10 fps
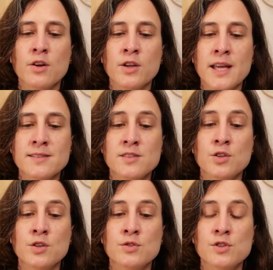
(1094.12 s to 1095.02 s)
against
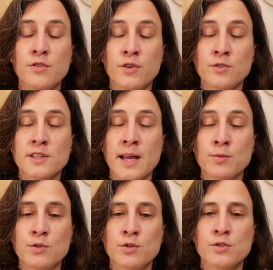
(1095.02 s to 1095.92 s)
the use of
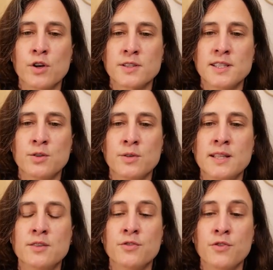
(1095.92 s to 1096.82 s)
long-term
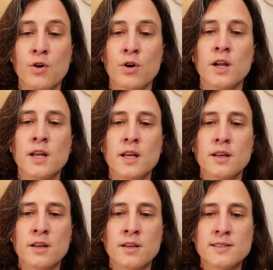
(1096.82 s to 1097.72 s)
glucocorticoid for
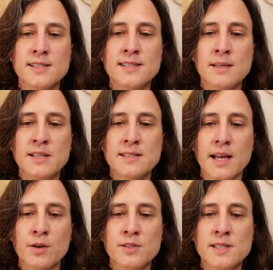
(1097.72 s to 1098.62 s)
systemic
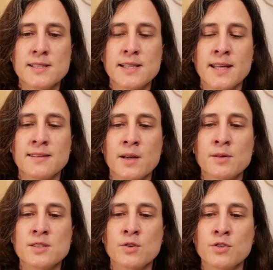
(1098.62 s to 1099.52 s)
sclerosis, and there
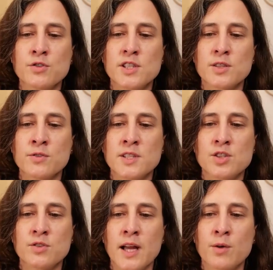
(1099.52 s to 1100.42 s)
is
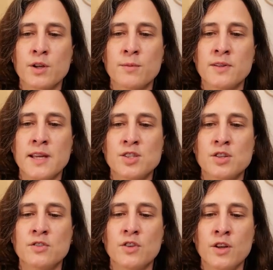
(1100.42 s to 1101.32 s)
conditional
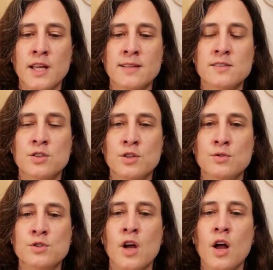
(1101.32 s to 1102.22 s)
recommendation against the
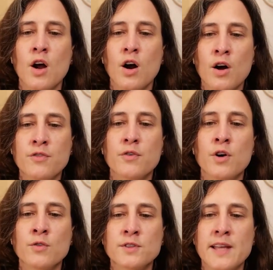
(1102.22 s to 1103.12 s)
use of
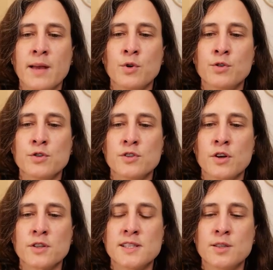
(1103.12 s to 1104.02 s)
long-term
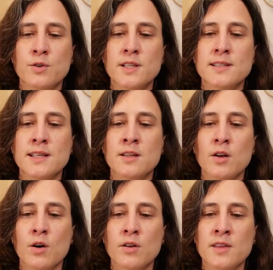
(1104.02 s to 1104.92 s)
glucocorticoid
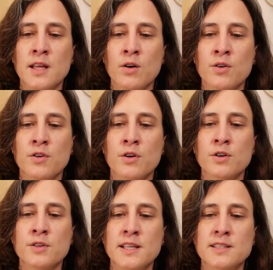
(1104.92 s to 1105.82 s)
in the other
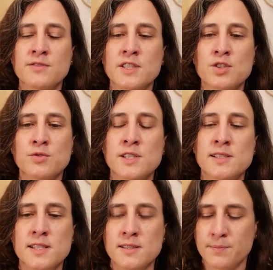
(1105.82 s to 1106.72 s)
connective tissue
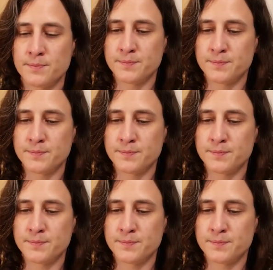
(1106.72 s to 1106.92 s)
disease.